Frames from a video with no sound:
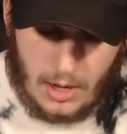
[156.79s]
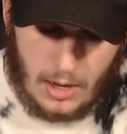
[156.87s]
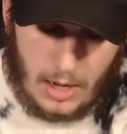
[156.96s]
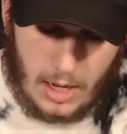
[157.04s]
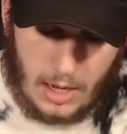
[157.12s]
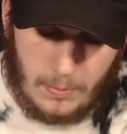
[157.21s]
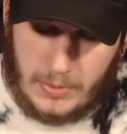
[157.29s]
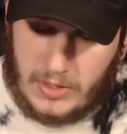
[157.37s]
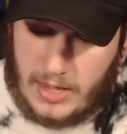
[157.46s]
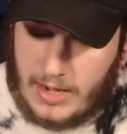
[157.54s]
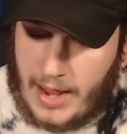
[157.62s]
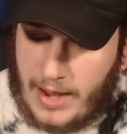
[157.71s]

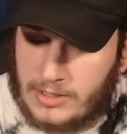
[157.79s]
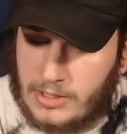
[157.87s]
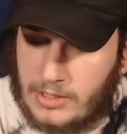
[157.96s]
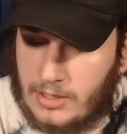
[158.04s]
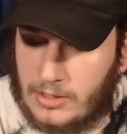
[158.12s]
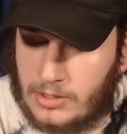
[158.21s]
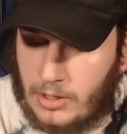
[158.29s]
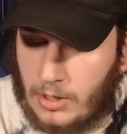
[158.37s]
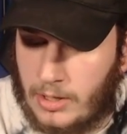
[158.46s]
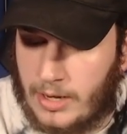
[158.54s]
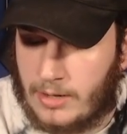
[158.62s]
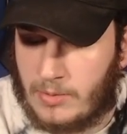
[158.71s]
Getting access to this
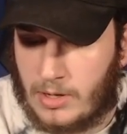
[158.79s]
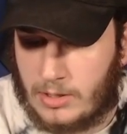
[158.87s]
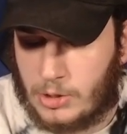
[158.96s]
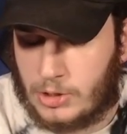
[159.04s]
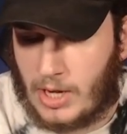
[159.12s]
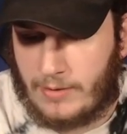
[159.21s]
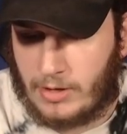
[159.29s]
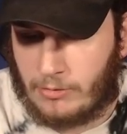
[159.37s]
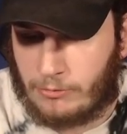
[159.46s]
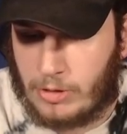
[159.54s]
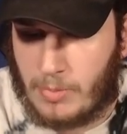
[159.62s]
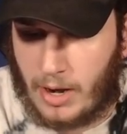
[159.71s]
card and just having a
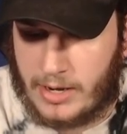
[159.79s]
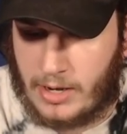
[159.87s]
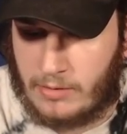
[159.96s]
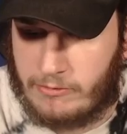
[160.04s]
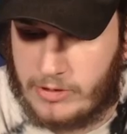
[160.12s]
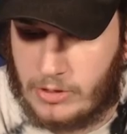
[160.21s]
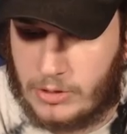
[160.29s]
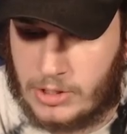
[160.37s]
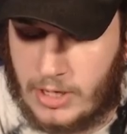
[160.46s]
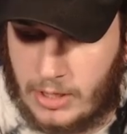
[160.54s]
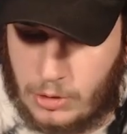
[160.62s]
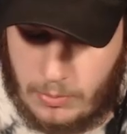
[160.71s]
free body on field, just
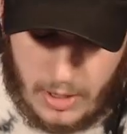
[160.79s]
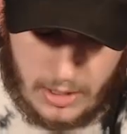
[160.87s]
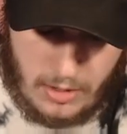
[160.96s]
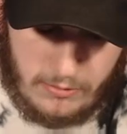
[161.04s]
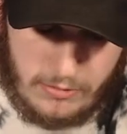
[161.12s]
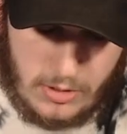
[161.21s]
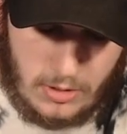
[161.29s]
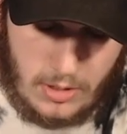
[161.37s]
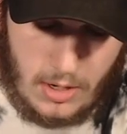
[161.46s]
an extra body on field,